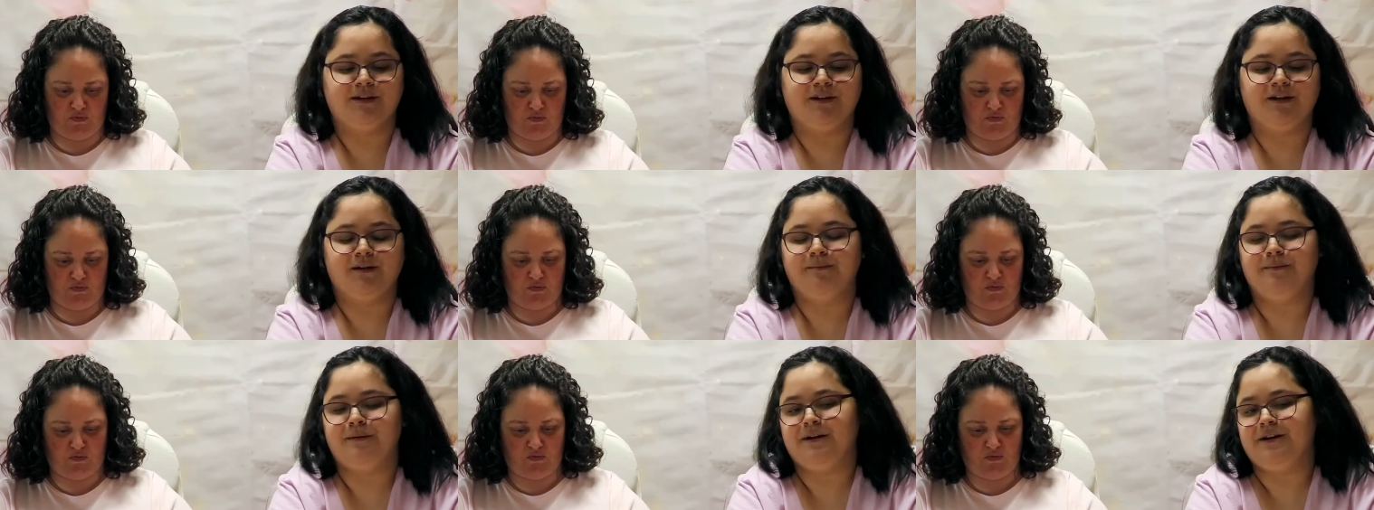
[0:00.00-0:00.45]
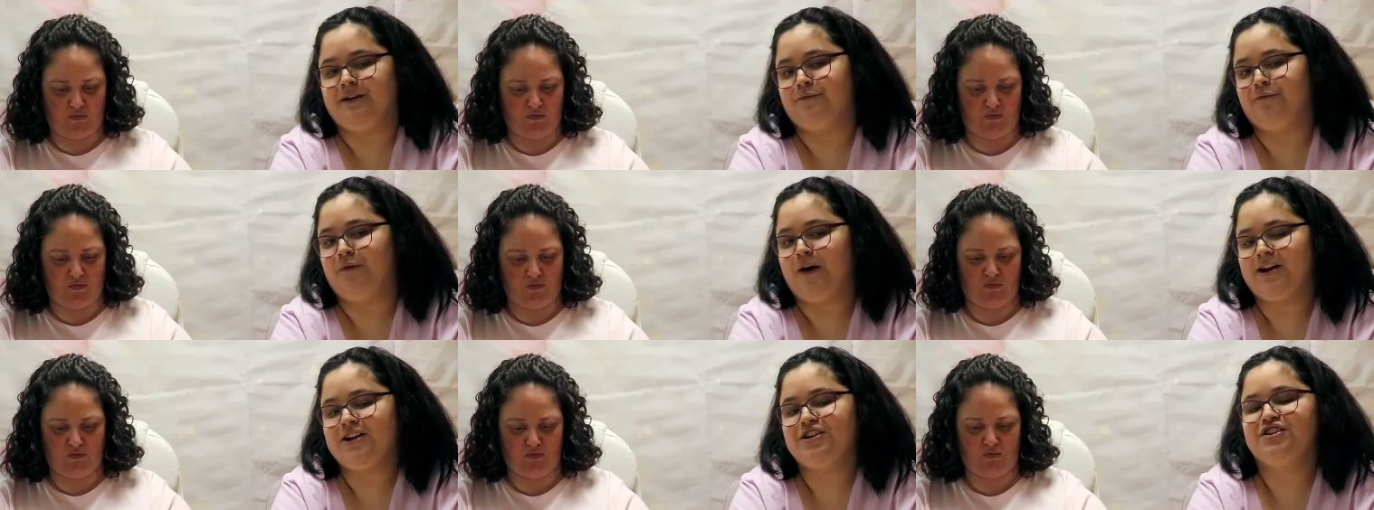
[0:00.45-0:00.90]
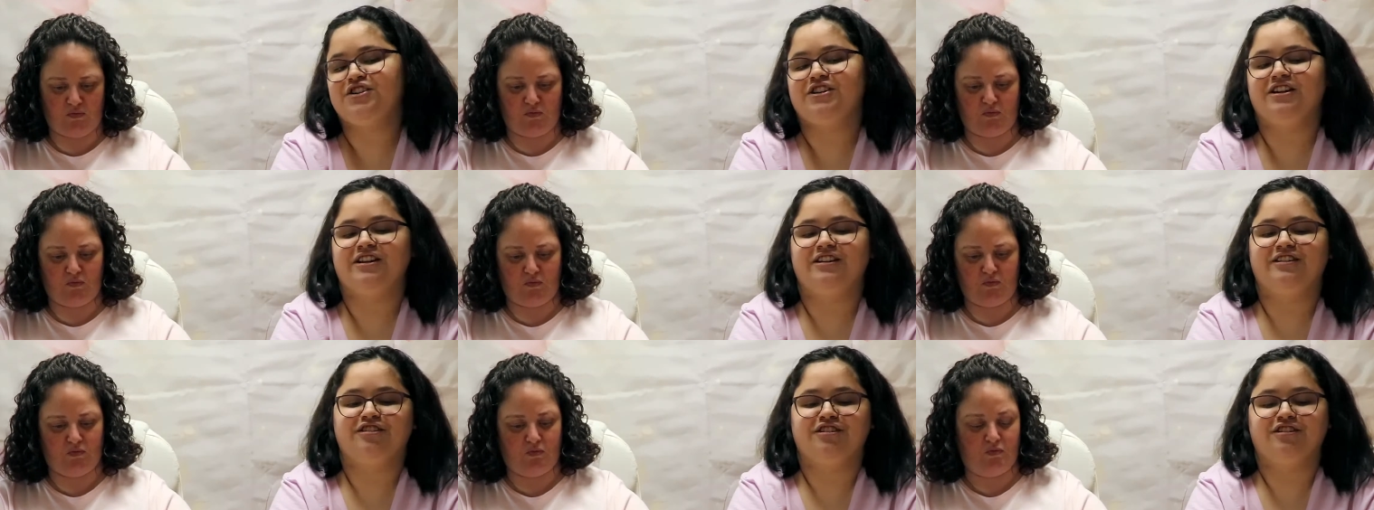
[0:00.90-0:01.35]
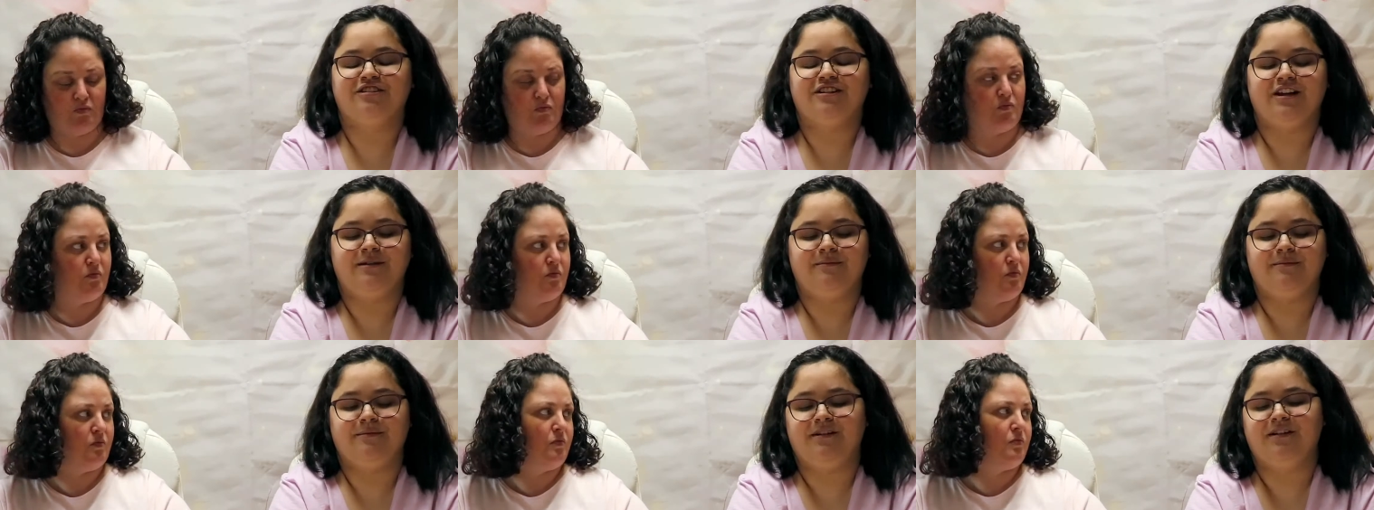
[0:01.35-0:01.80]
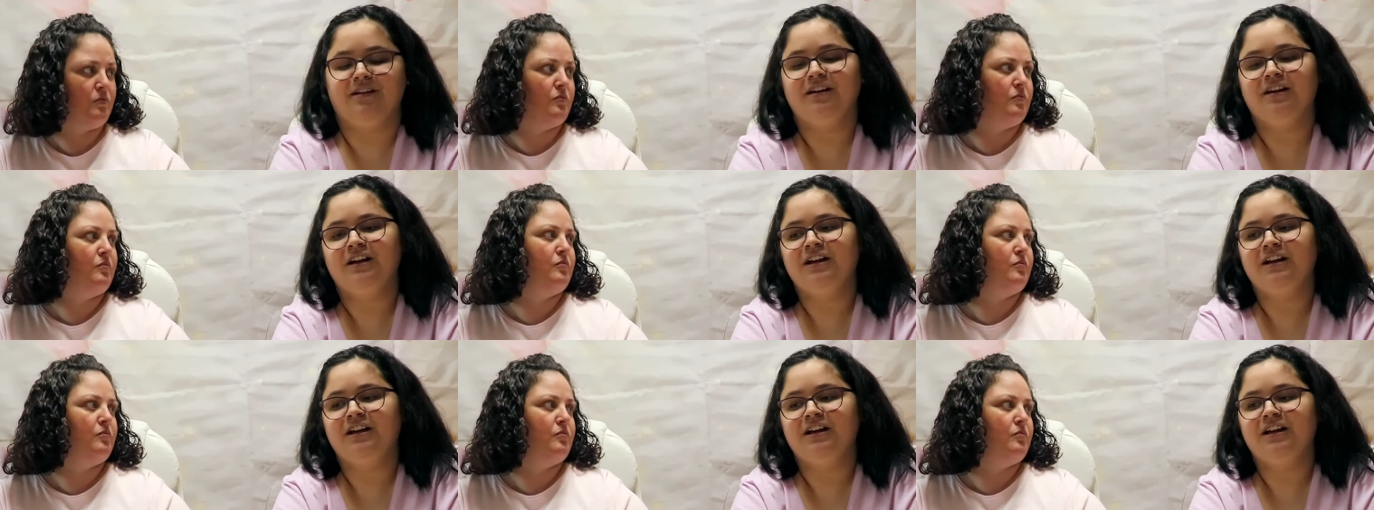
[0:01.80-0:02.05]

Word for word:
Speaker 1: the company YG Entertainment.